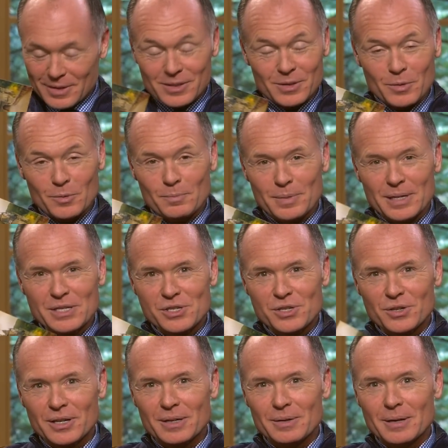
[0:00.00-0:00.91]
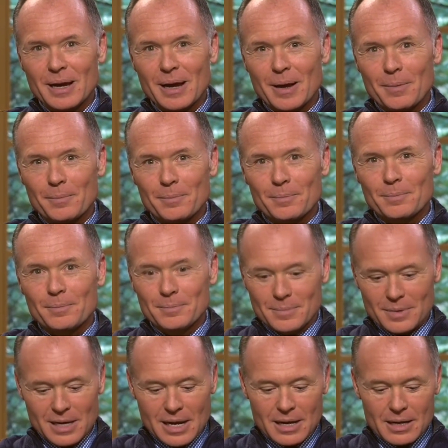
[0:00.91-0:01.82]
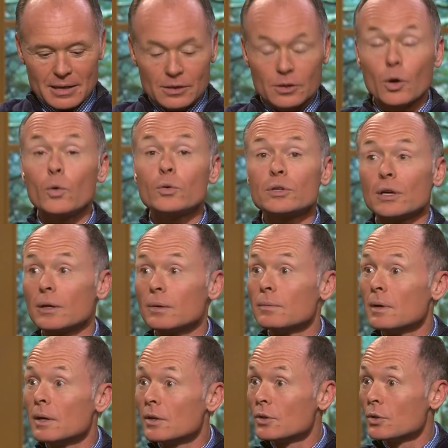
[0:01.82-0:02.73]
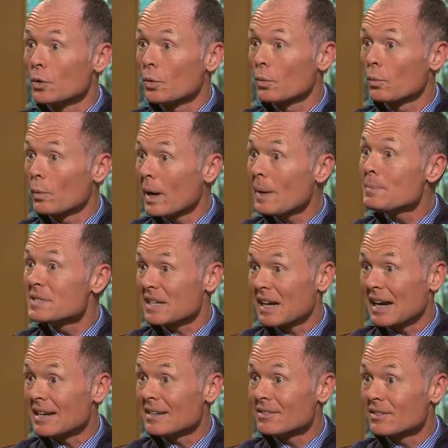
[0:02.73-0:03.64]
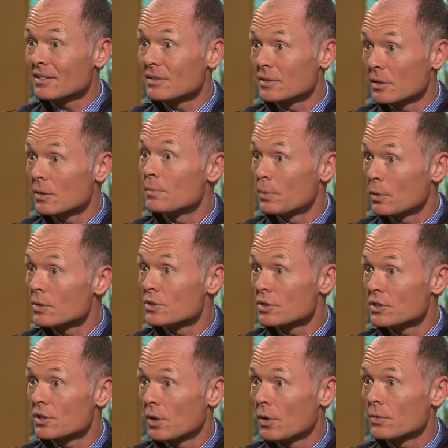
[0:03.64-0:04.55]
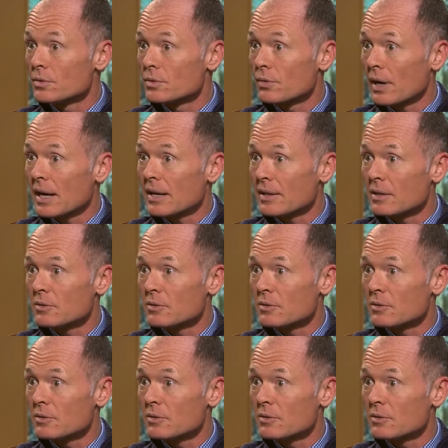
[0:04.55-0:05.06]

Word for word: So be sure and um, go to your website to purchase those, right?